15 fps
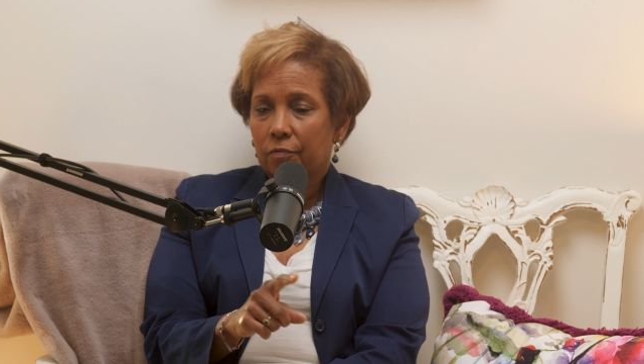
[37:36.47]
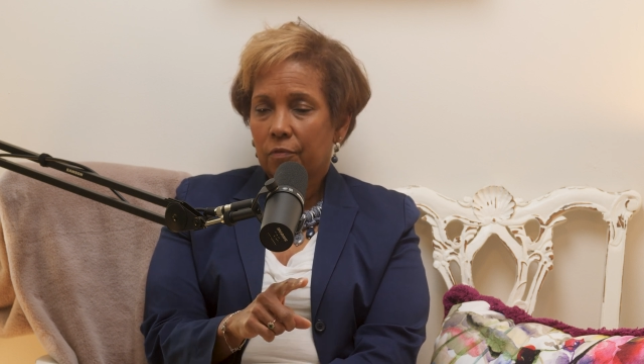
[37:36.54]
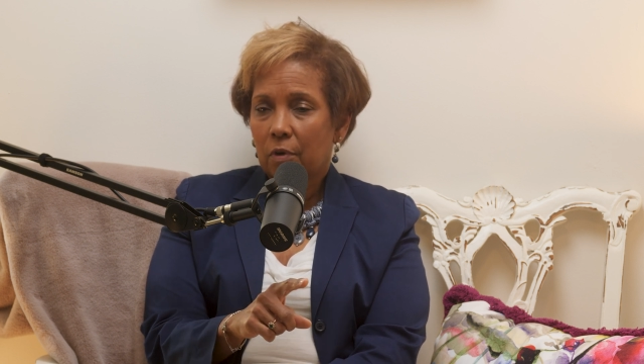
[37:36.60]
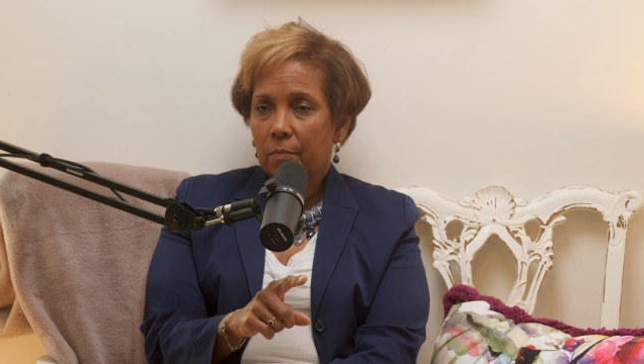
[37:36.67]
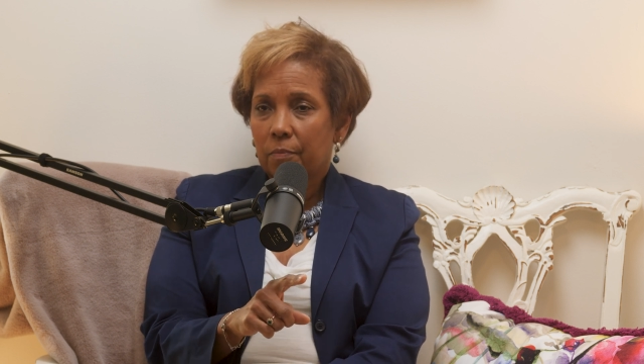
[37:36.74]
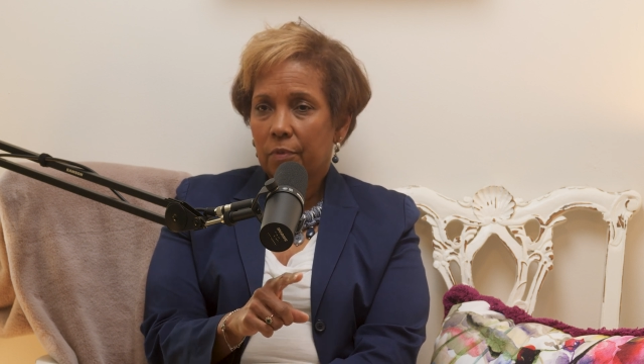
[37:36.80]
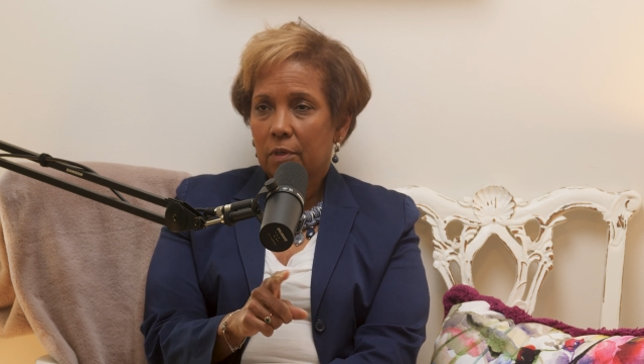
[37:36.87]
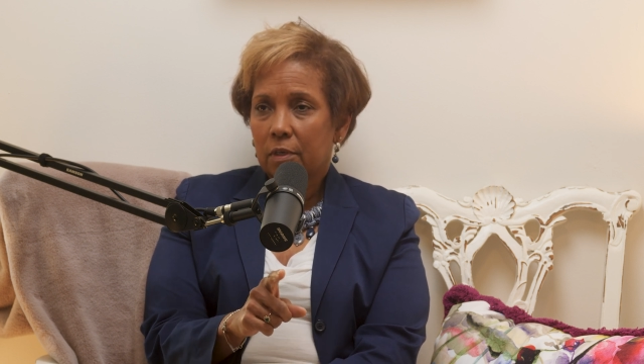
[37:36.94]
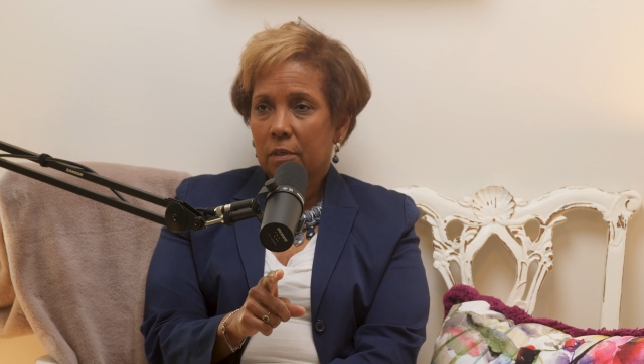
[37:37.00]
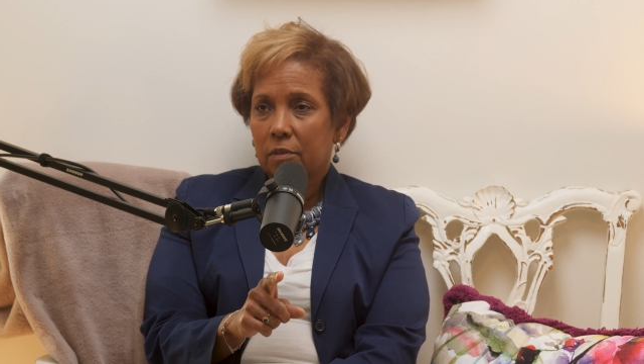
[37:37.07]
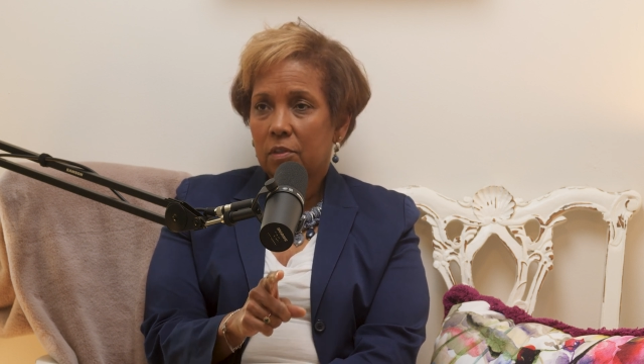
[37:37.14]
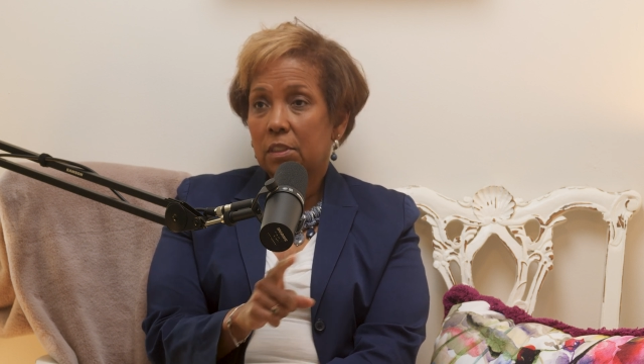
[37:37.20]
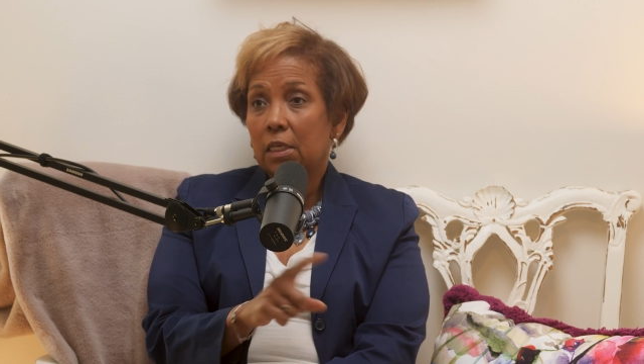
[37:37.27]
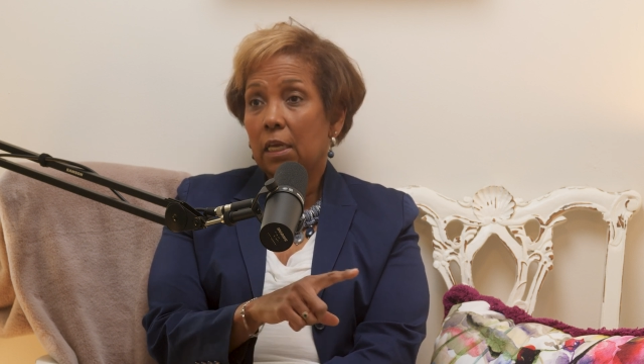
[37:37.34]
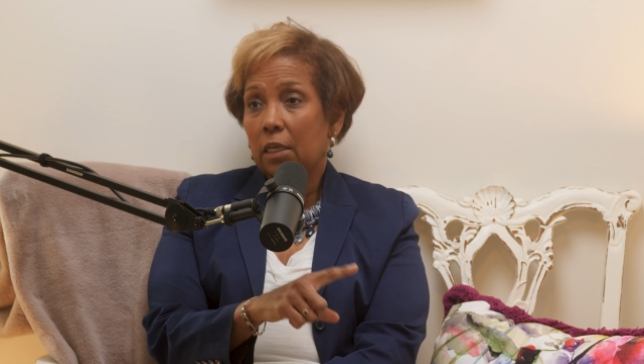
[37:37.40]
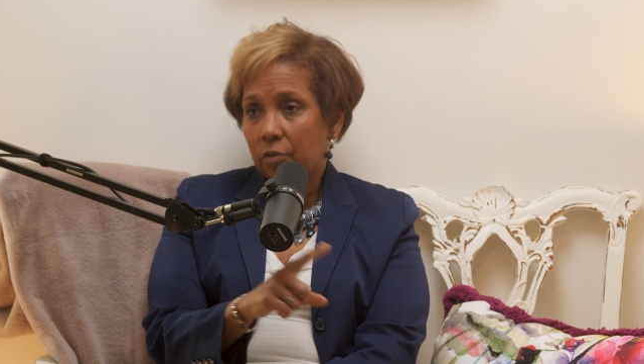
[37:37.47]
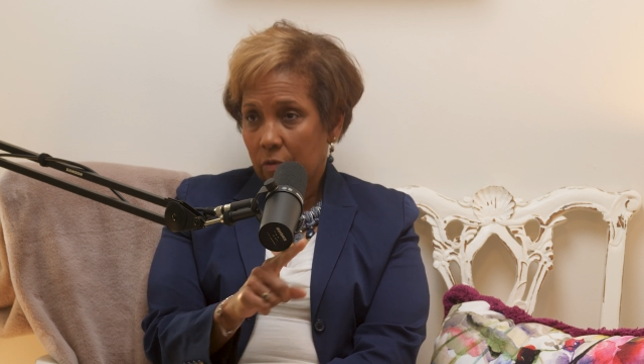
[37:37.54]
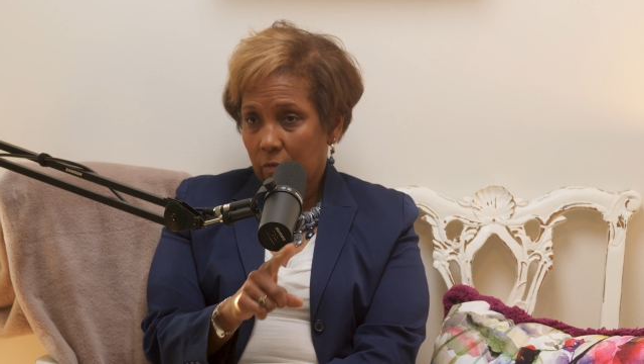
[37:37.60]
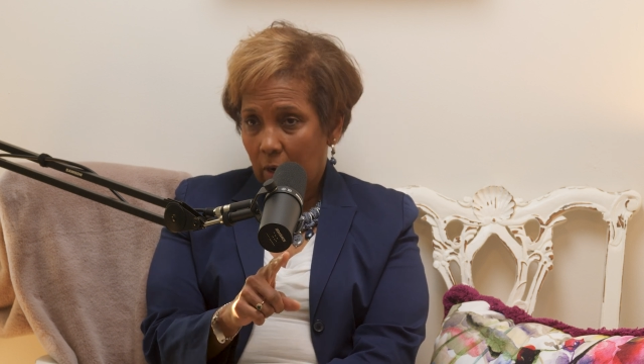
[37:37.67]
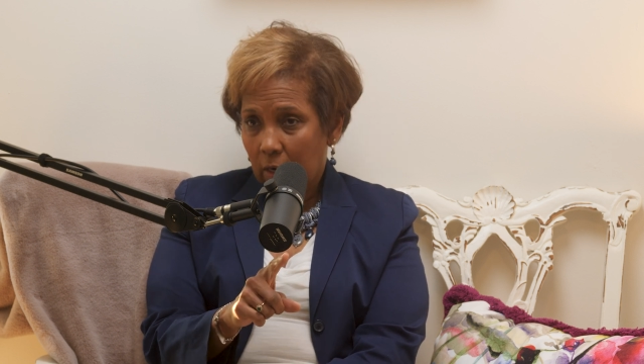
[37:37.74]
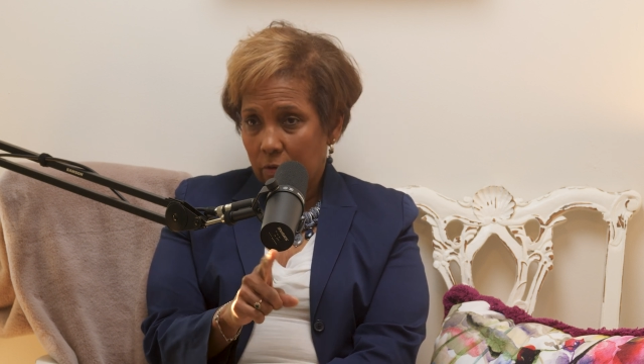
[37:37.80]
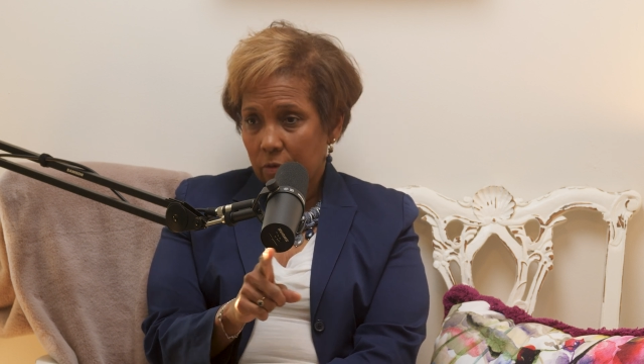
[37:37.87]
from the SIGINT
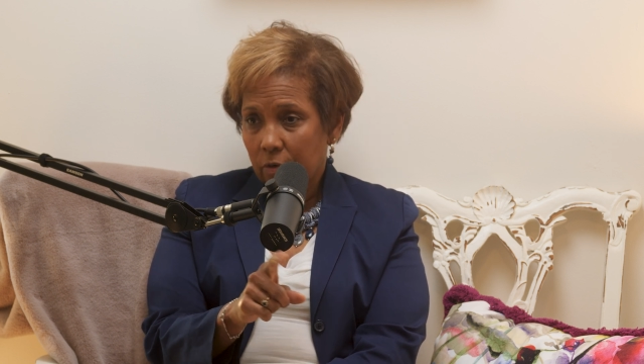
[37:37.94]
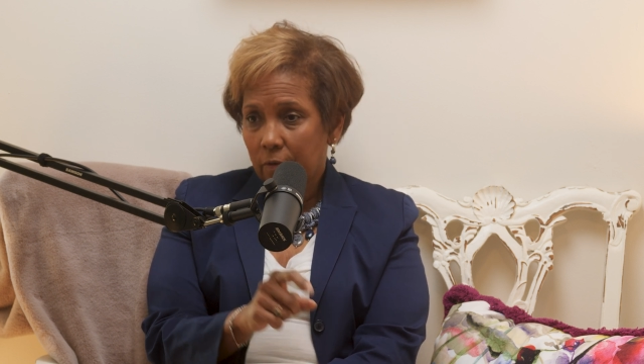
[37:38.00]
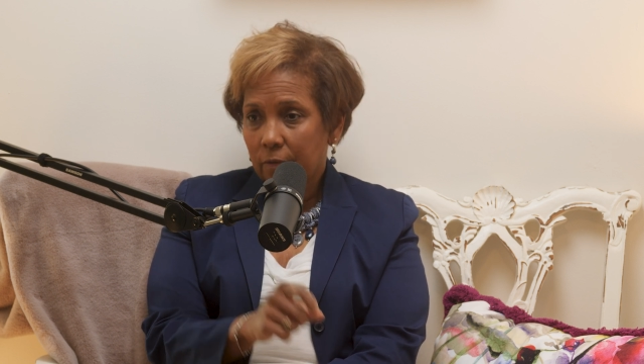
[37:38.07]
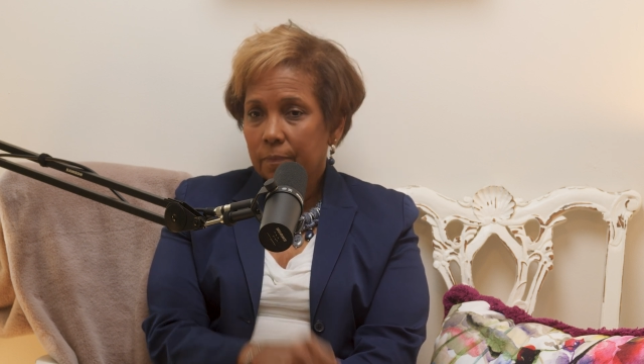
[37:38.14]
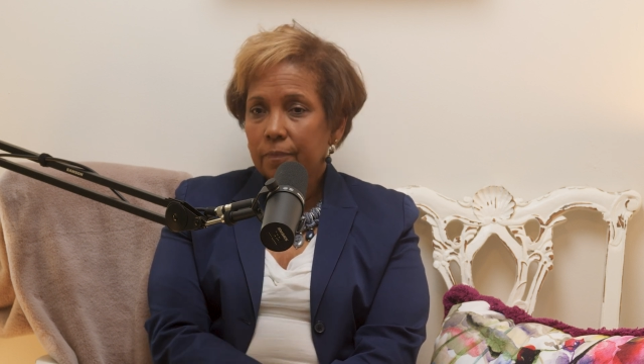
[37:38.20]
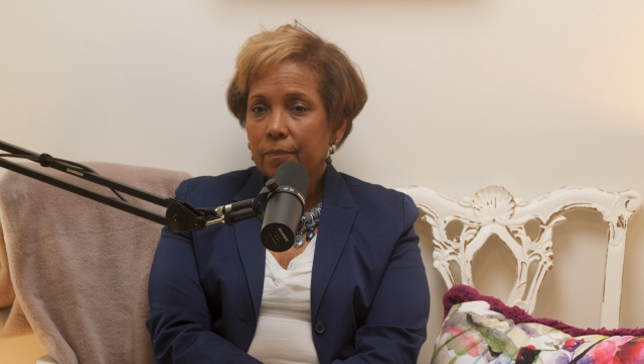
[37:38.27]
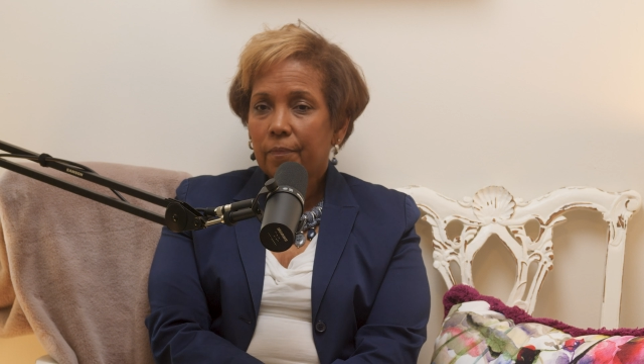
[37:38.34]
director.